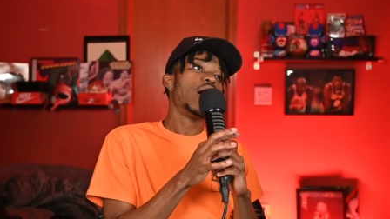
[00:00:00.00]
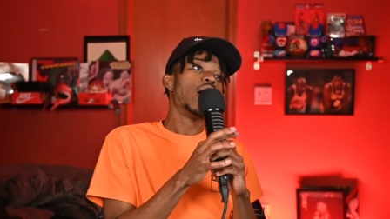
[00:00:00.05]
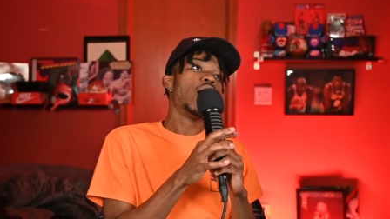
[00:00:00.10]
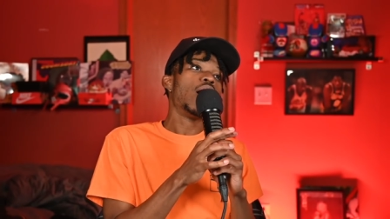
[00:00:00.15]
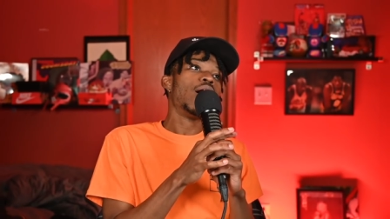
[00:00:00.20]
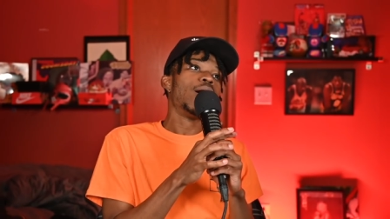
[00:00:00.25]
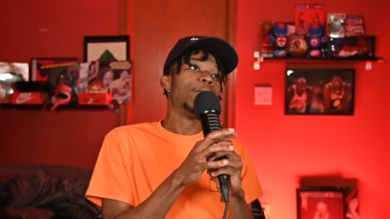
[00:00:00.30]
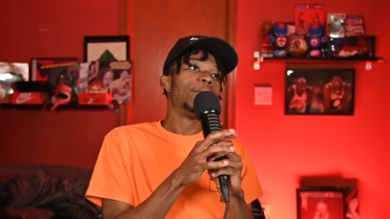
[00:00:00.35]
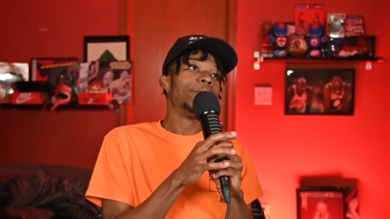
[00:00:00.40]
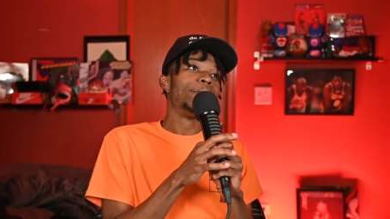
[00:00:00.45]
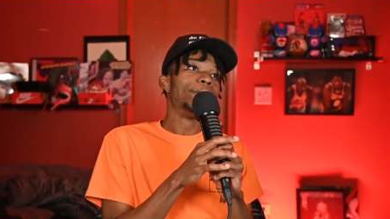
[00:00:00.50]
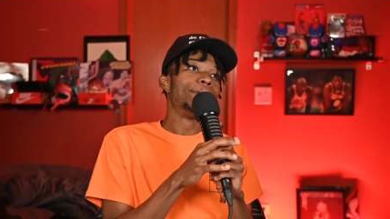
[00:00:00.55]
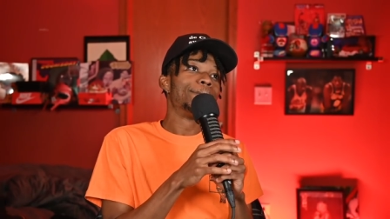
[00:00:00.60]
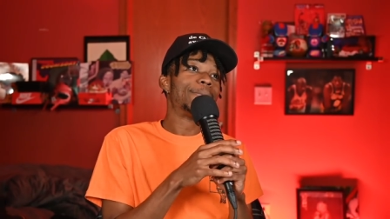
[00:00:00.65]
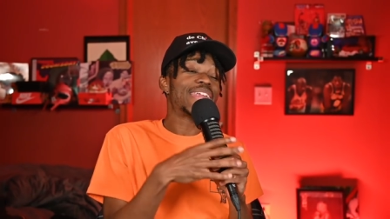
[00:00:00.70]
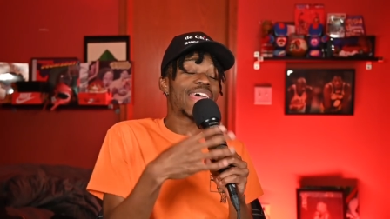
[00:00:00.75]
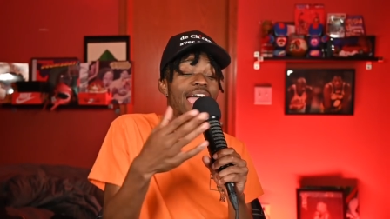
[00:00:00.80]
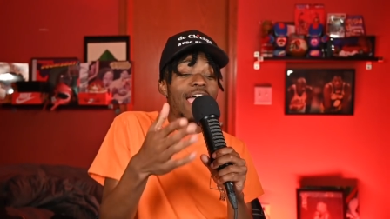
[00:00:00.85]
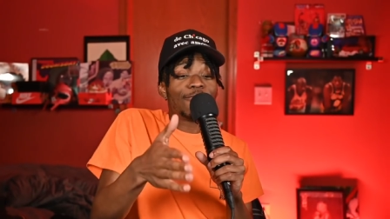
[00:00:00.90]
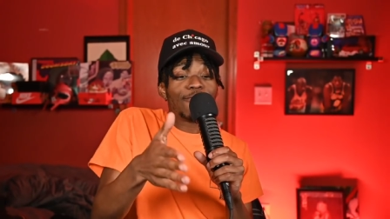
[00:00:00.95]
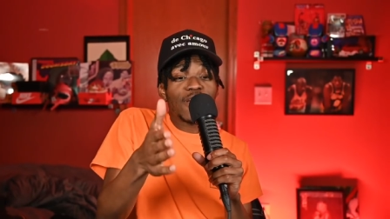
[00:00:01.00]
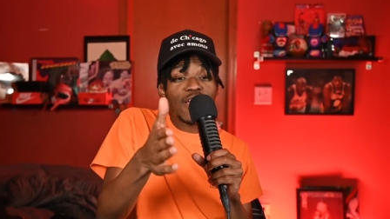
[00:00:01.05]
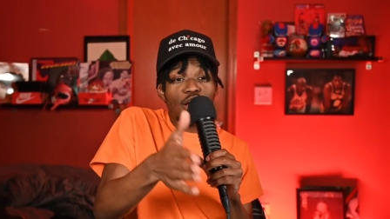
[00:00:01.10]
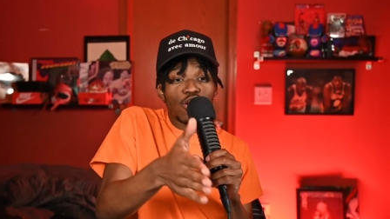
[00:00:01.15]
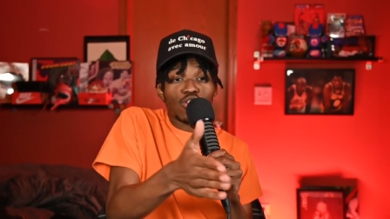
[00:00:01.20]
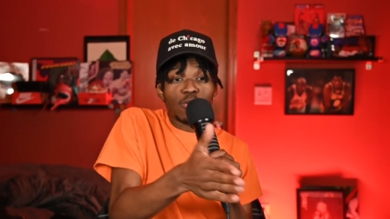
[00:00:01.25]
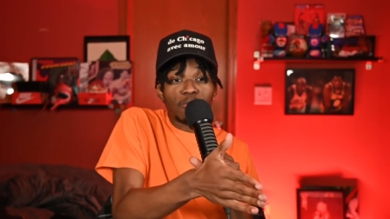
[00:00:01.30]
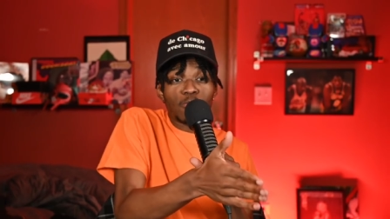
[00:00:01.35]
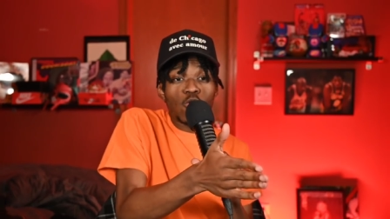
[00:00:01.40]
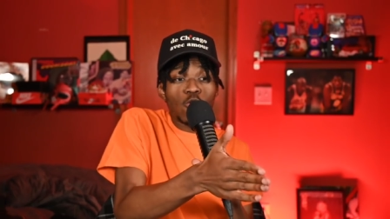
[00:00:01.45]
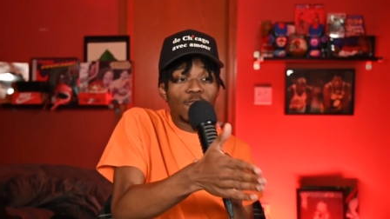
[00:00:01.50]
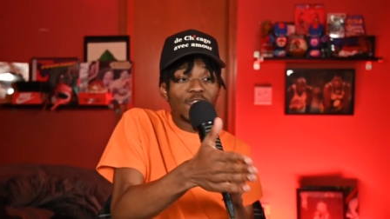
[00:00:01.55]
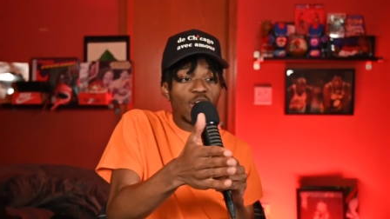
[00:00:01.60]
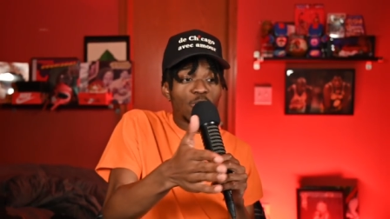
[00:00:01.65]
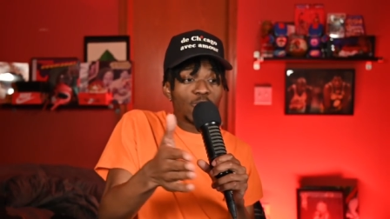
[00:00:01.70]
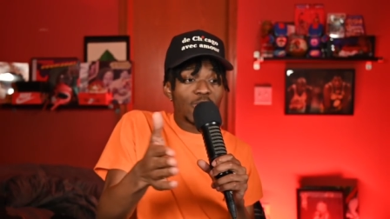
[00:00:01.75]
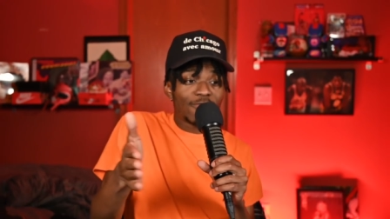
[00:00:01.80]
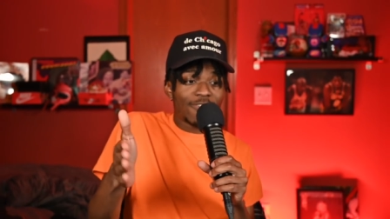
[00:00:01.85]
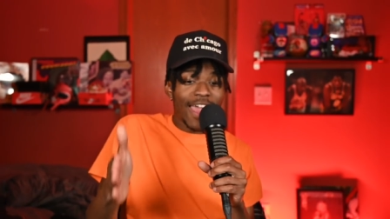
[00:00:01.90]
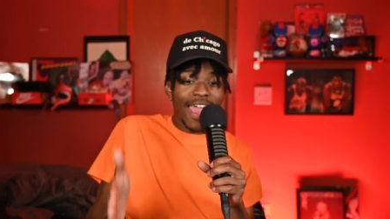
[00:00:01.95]
Um, but every other move that
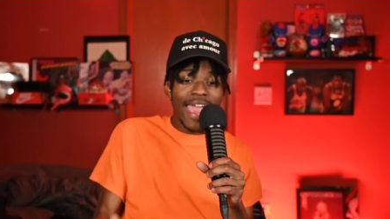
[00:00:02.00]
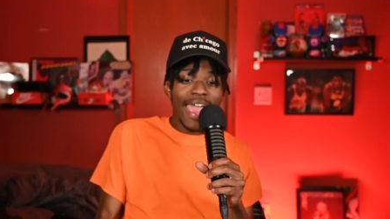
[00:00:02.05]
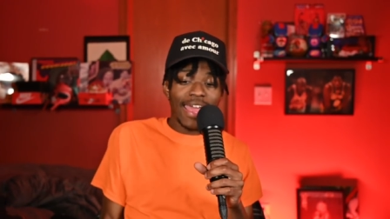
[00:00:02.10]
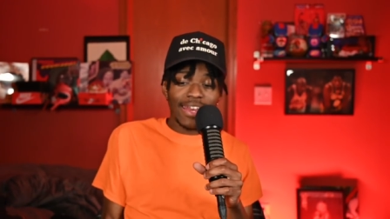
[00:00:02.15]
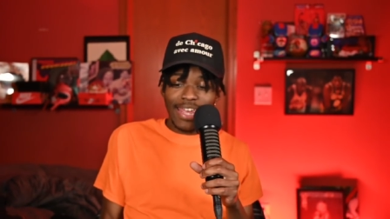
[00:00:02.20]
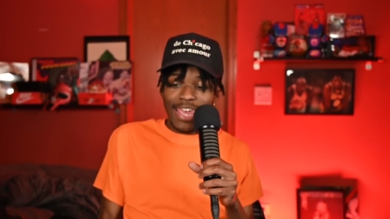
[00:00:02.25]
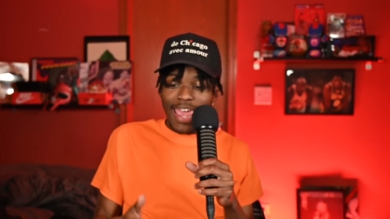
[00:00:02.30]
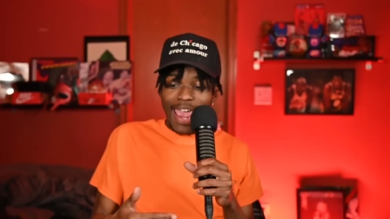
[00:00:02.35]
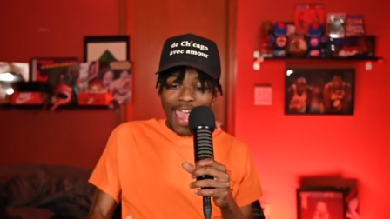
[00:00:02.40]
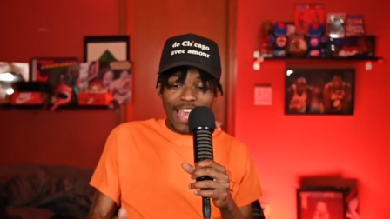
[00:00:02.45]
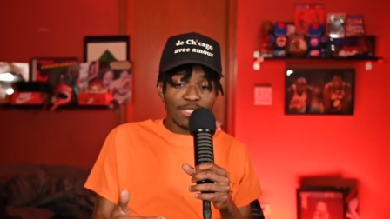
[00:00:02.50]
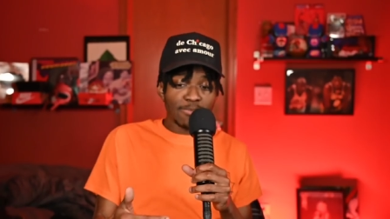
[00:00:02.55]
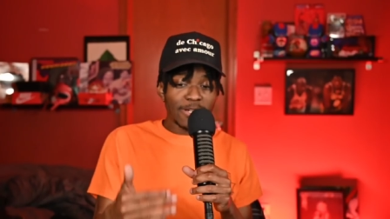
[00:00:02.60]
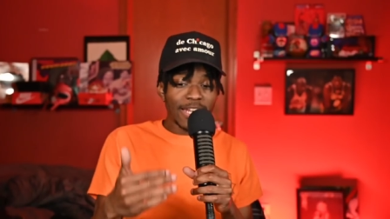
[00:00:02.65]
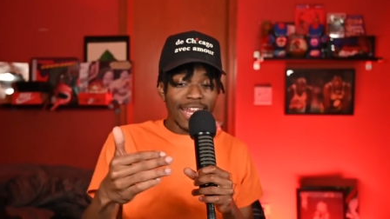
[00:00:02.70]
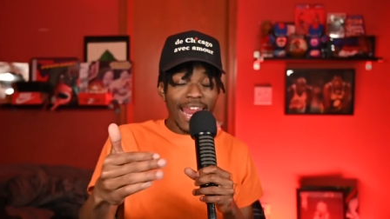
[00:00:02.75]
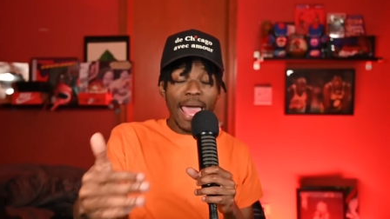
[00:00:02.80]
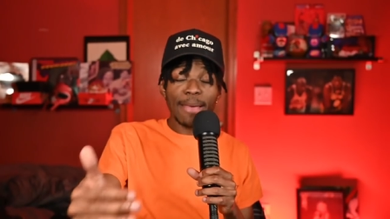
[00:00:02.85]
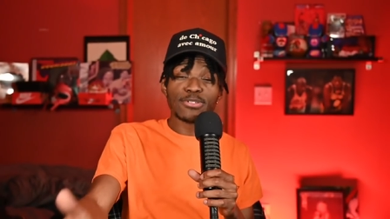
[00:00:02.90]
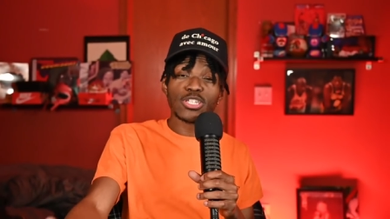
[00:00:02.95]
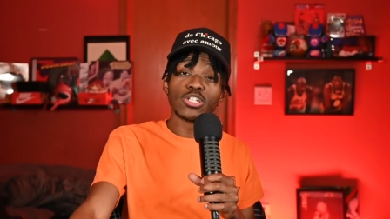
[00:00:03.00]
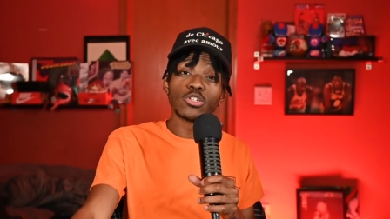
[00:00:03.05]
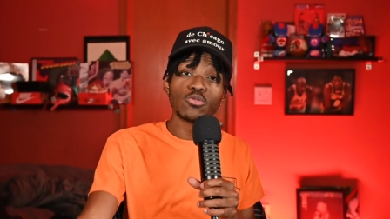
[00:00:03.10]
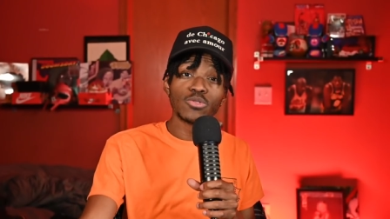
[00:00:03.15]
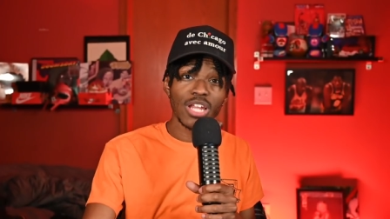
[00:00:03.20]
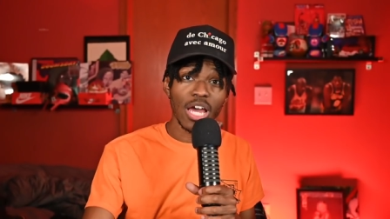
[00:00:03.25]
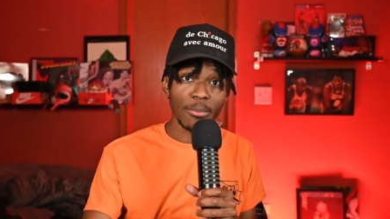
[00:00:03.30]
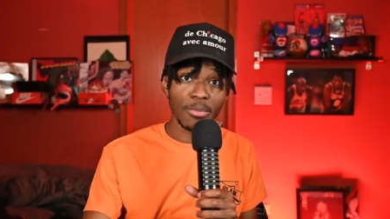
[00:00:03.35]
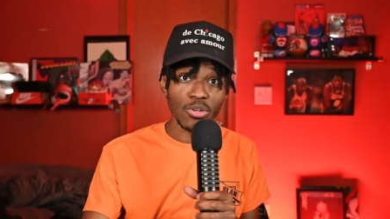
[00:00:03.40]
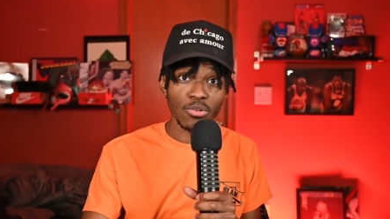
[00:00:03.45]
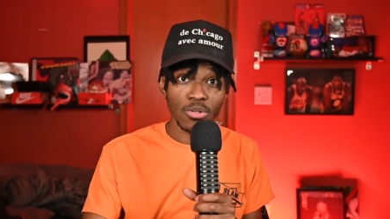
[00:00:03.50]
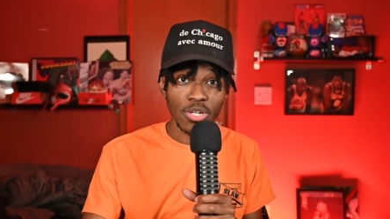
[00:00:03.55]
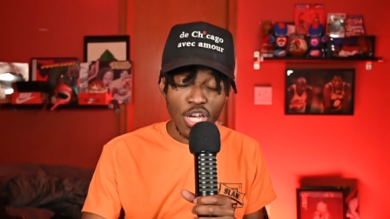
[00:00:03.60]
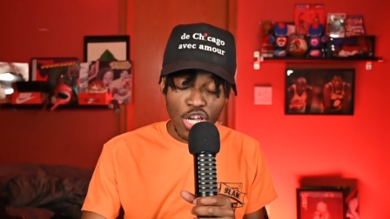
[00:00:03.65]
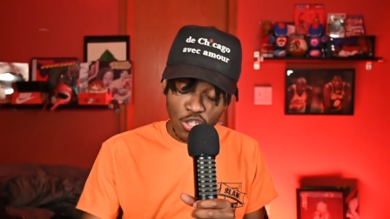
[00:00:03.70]
we've had has been an absolute W.